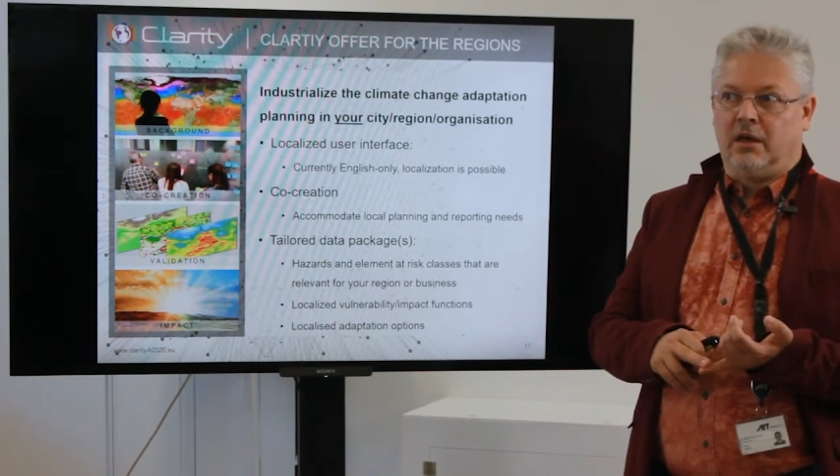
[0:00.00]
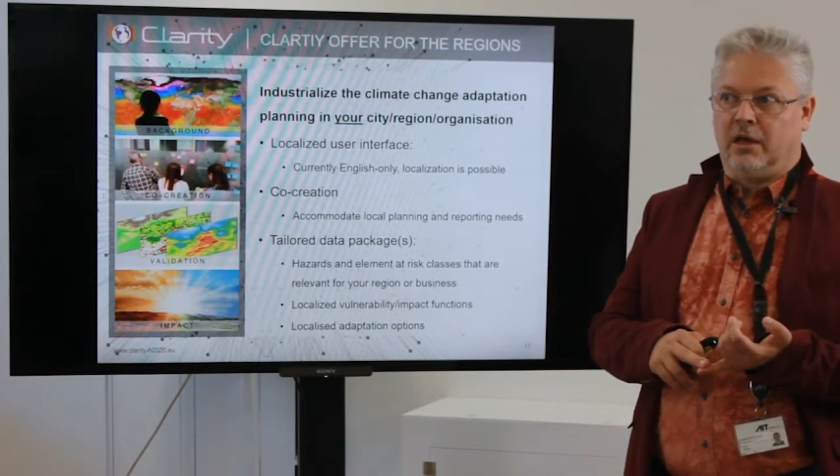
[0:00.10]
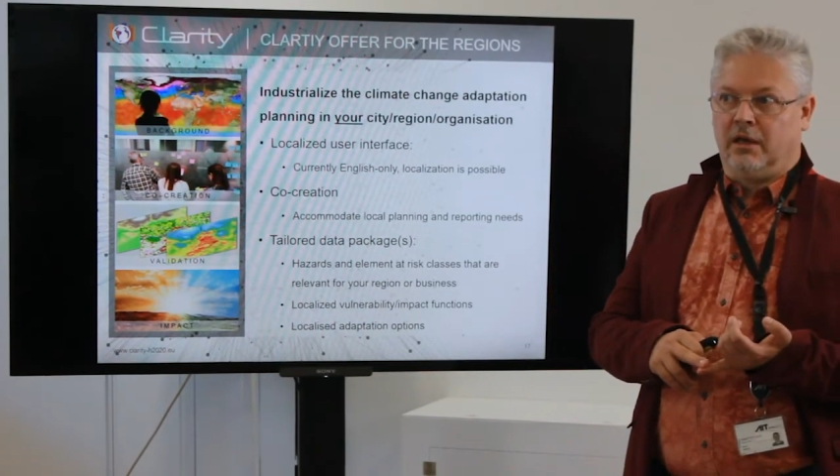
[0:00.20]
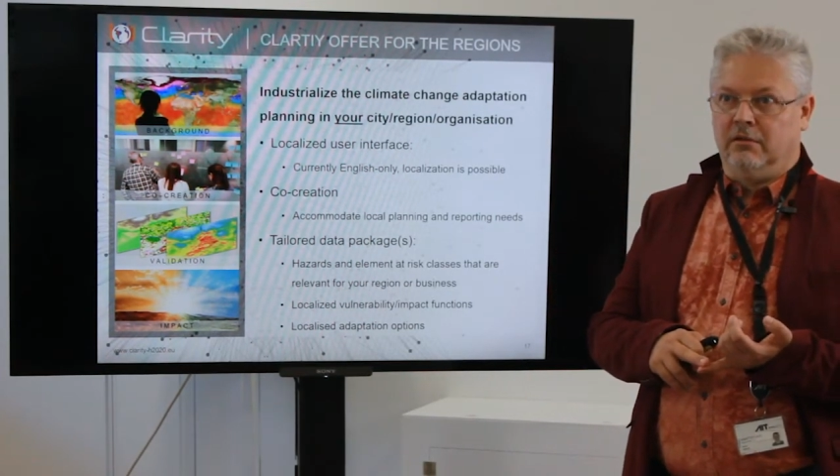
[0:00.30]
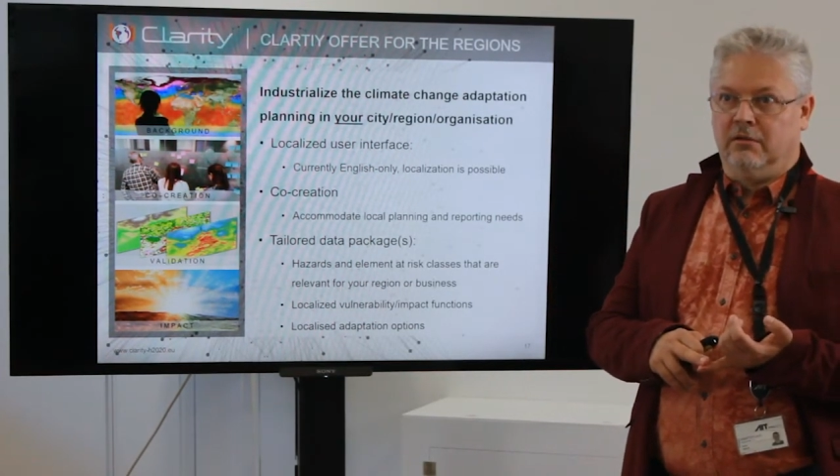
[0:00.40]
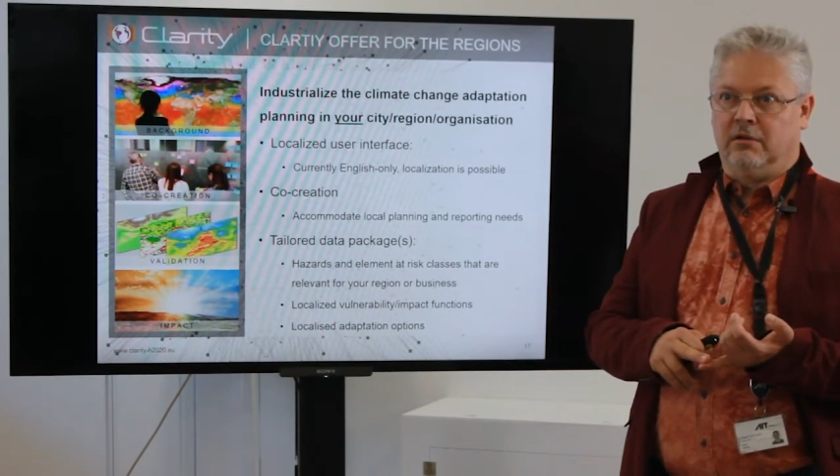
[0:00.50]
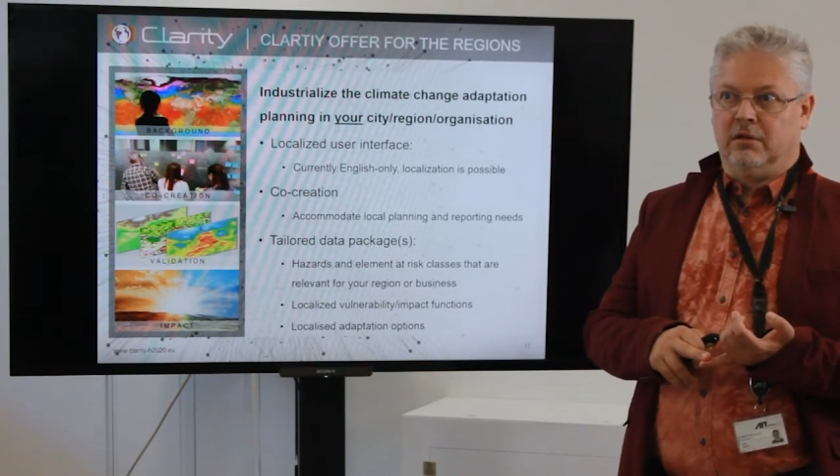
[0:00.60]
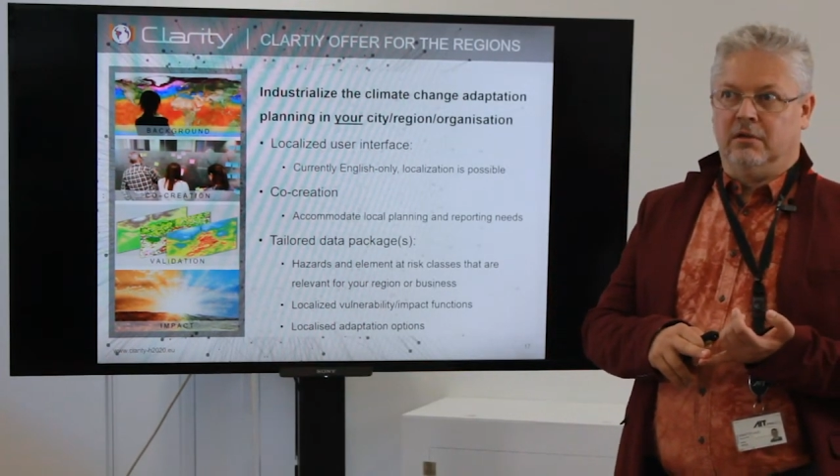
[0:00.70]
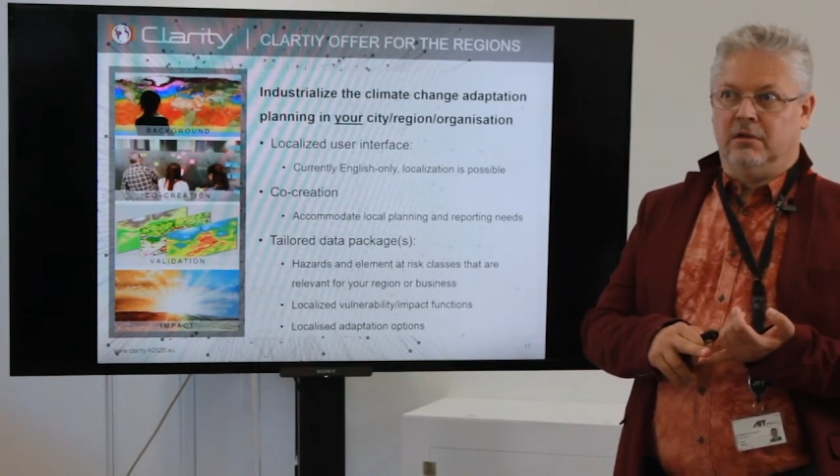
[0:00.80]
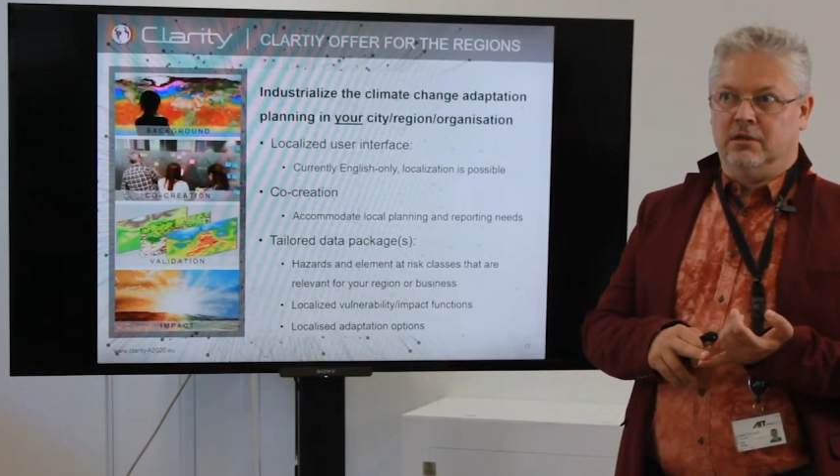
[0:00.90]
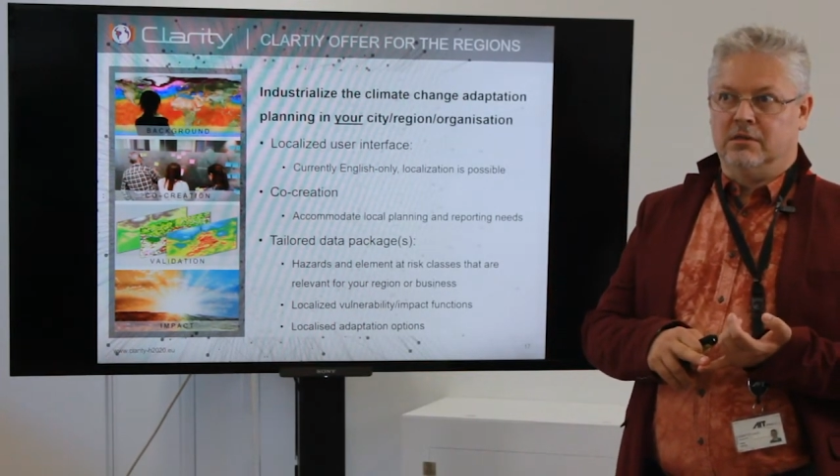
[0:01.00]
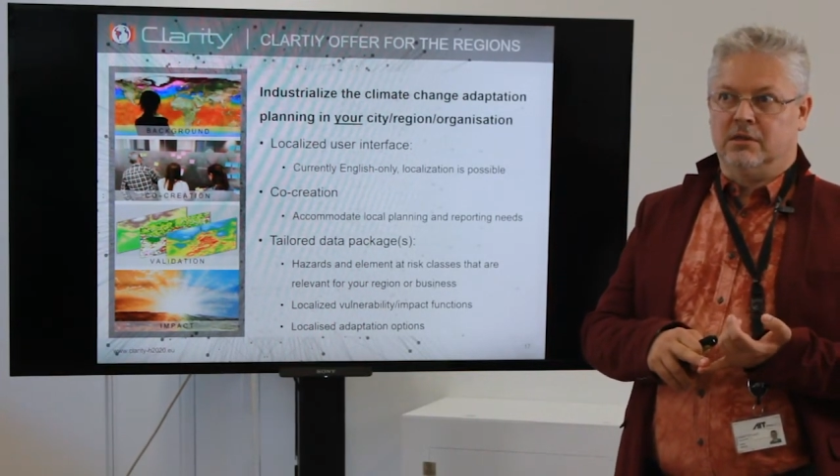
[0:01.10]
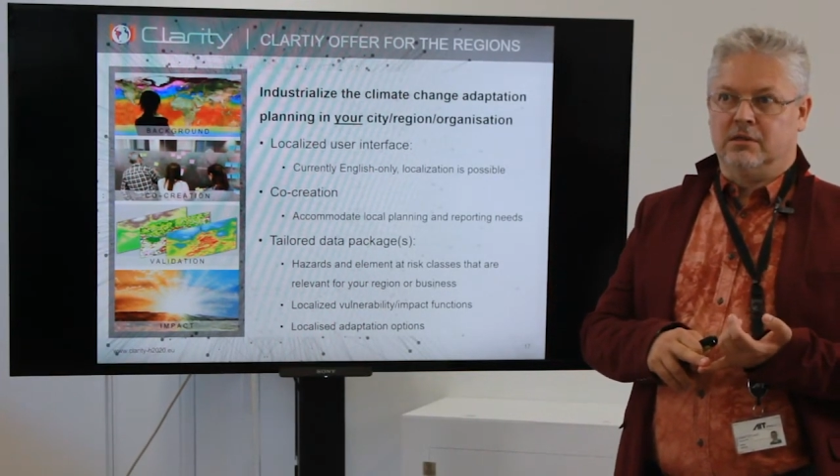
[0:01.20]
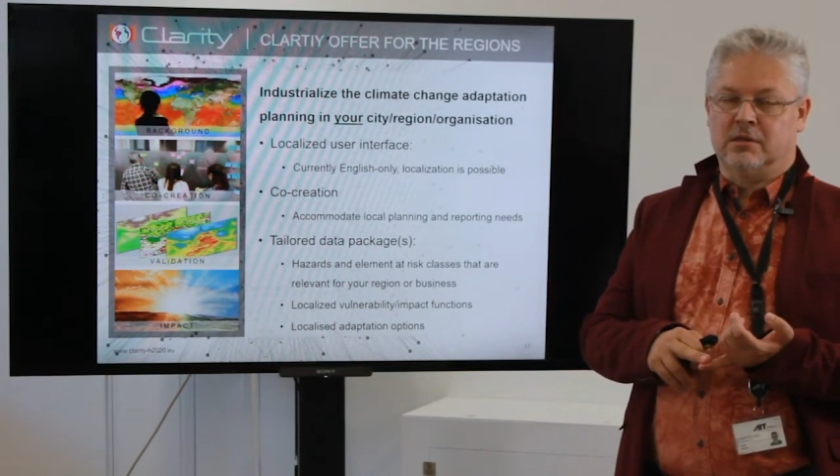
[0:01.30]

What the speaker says: And this is